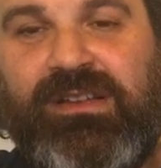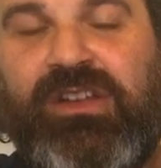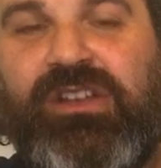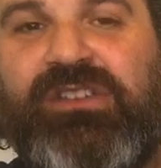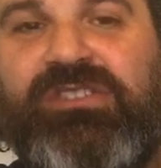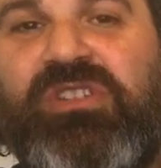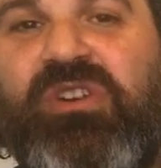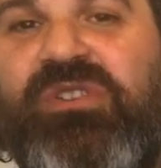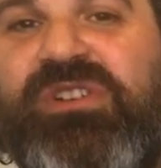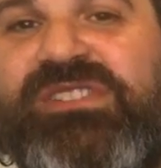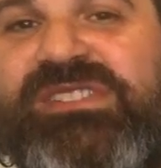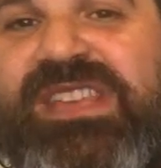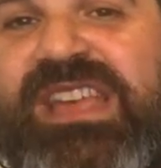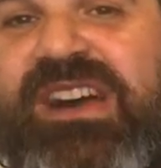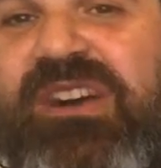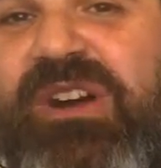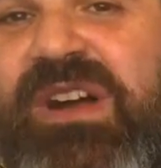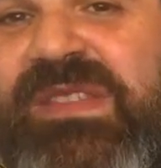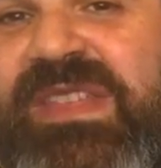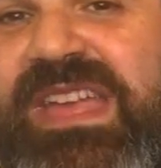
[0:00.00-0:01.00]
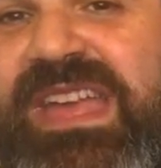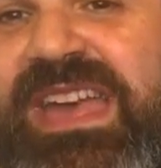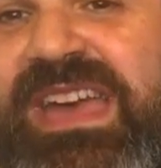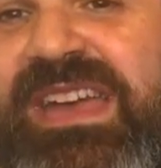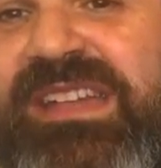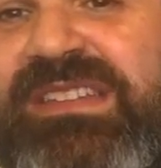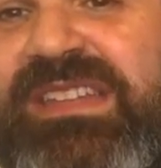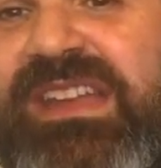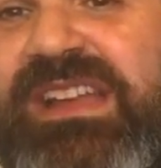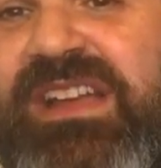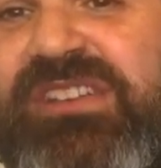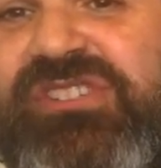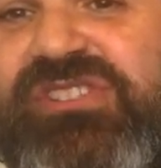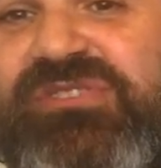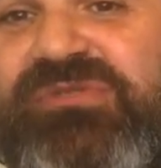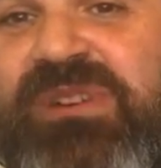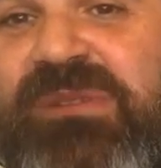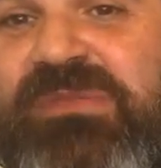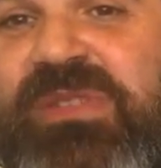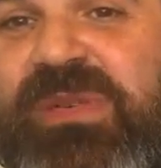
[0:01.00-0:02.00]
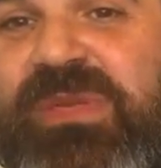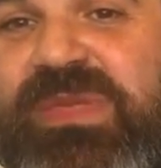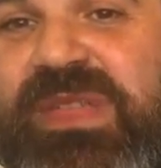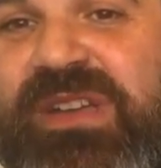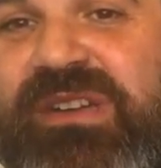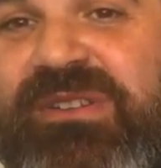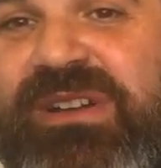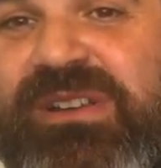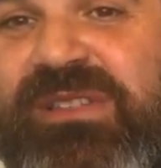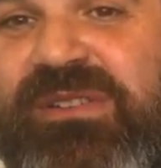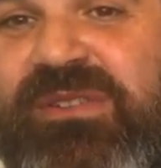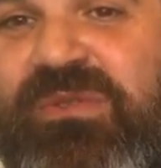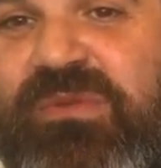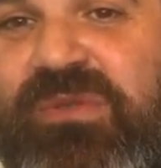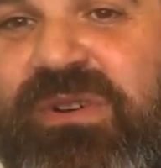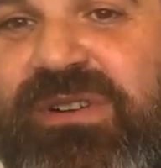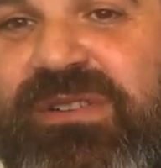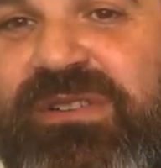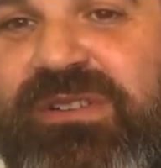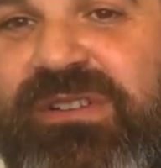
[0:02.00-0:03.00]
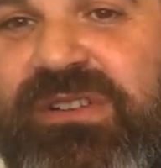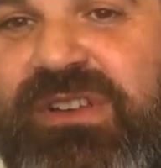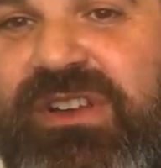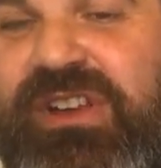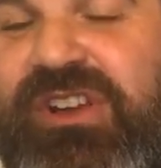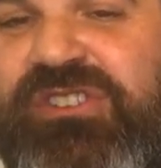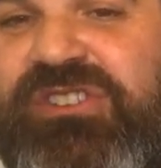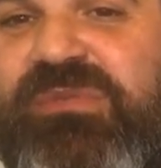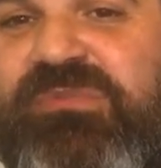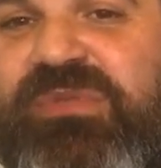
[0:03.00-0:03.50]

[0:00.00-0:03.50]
Notice how at the end, like I strummed the thicker end of the chord to